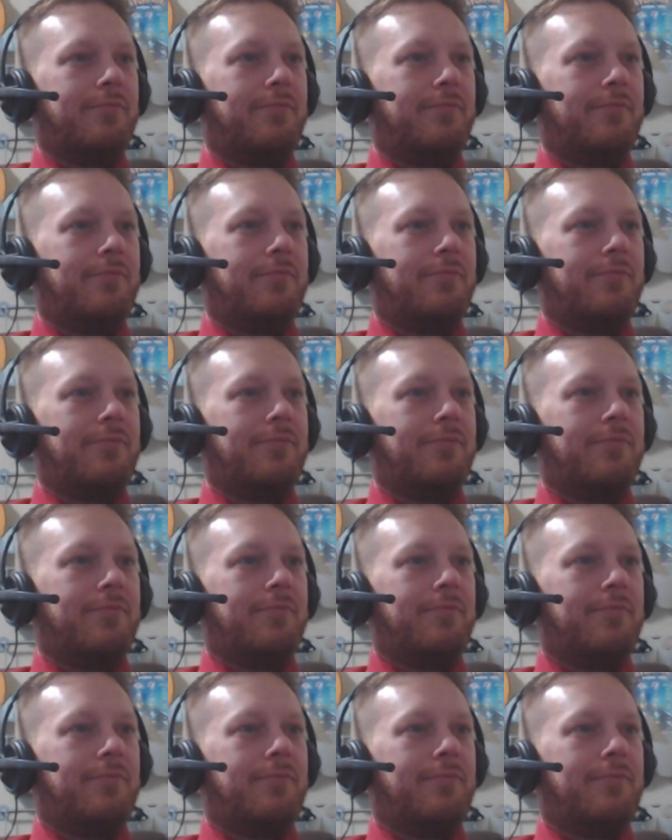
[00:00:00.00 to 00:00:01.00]

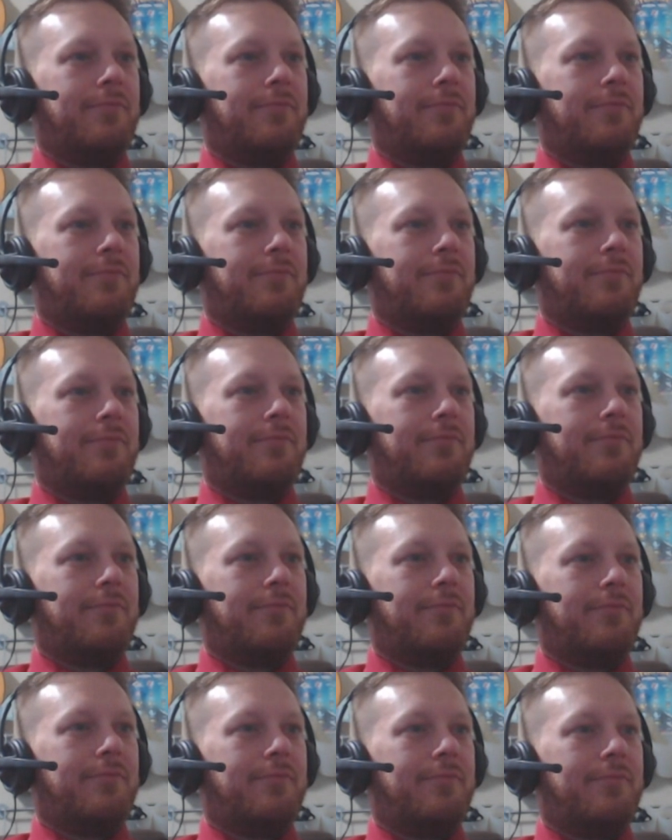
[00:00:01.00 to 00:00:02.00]

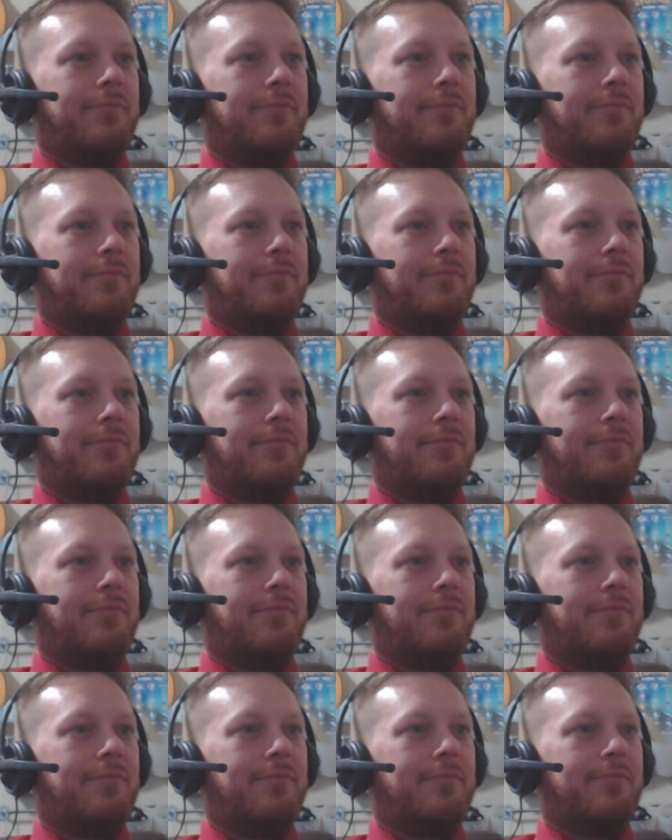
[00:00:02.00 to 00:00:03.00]

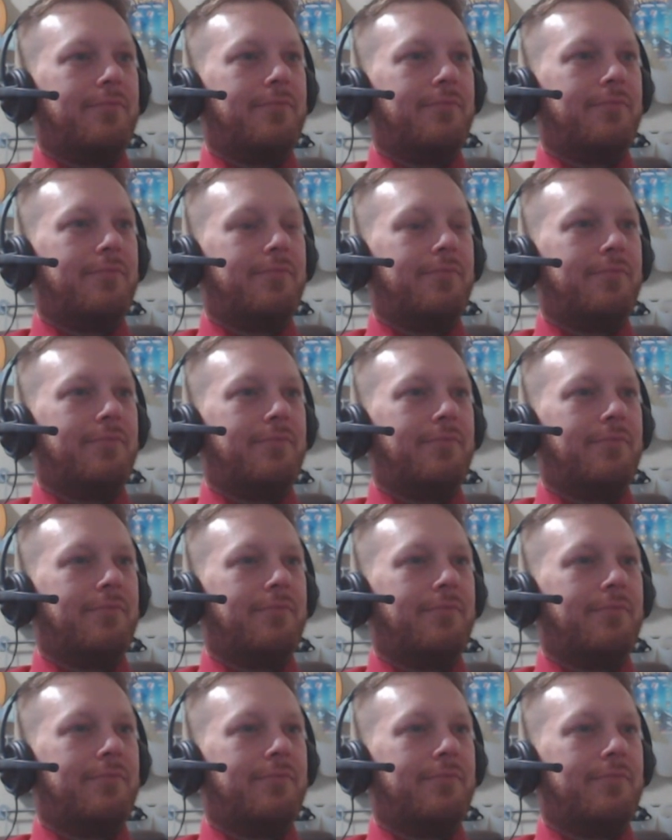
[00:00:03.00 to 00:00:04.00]

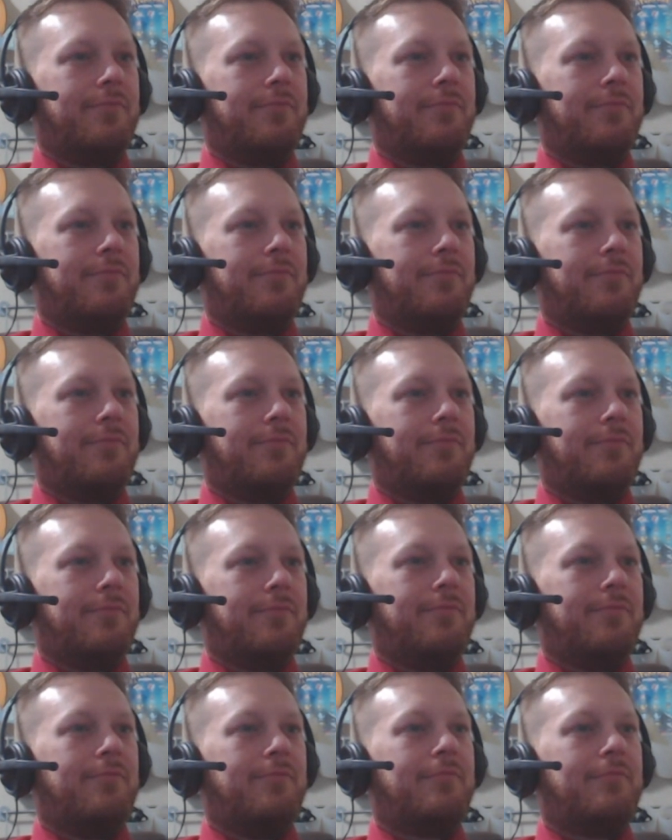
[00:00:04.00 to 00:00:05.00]

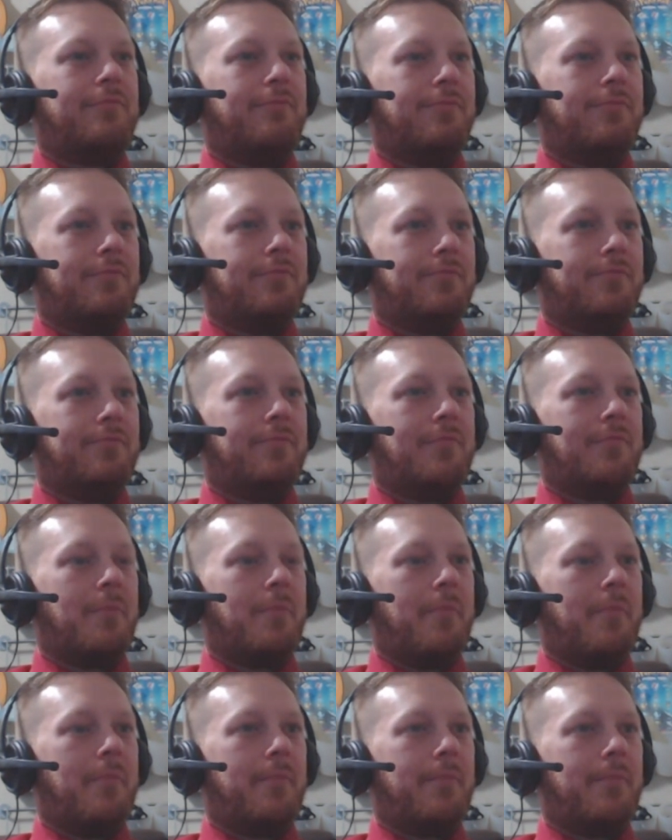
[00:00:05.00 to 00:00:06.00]

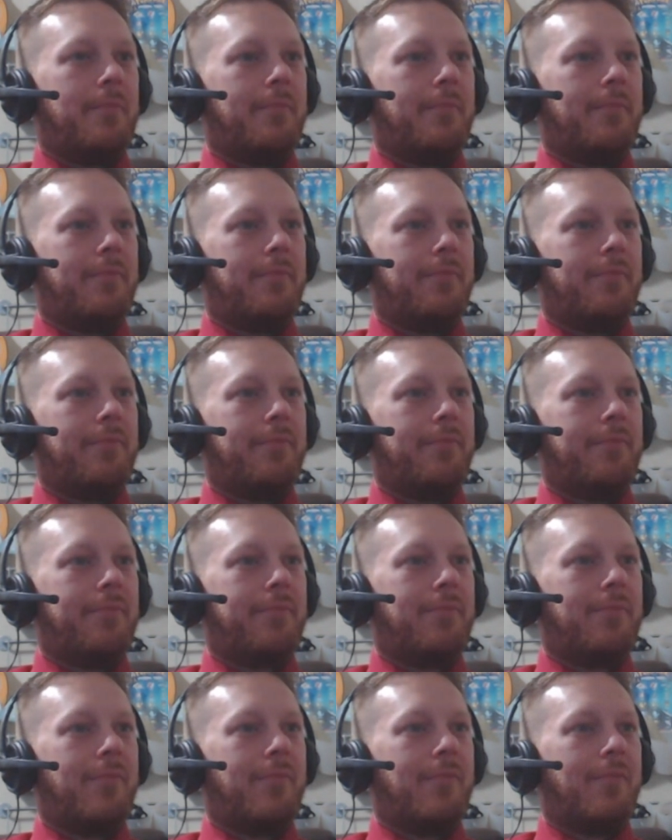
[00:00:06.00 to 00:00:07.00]

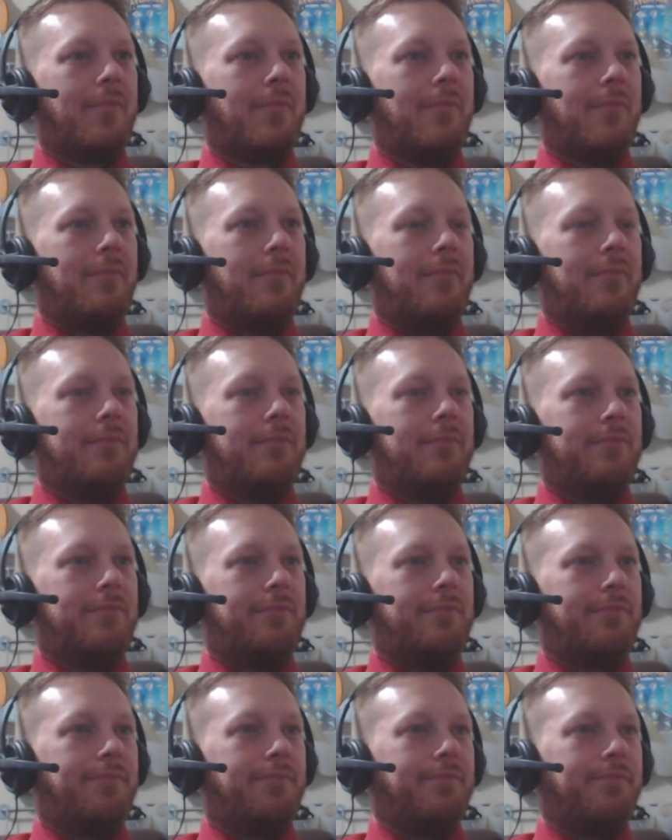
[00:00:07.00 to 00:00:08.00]
This person isn't speaking.